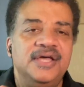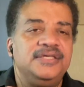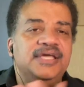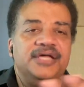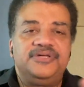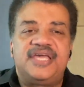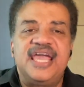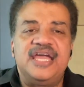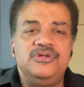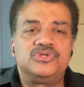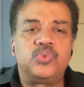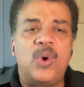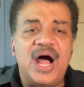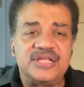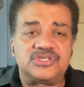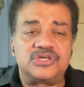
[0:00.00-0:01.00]
Yeah, you can't use
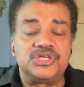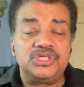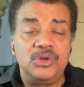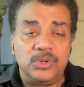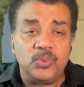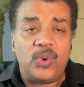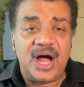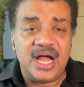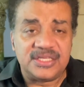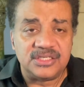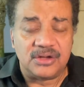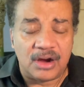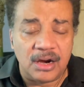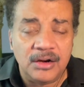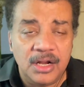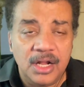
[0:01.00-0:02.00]
watts because you know what watts
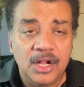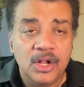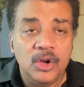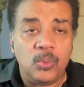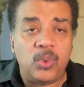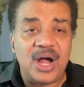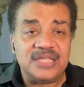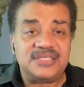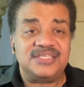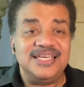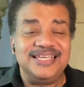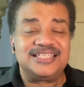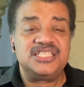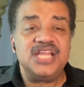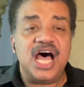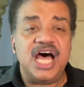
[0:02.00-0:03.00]
are. Watts
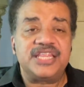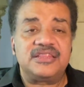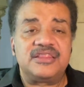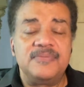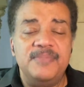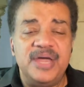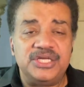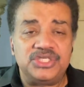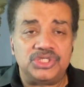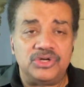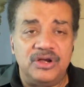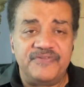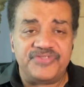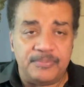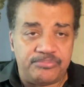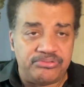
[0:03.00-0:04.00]
is not the measure of the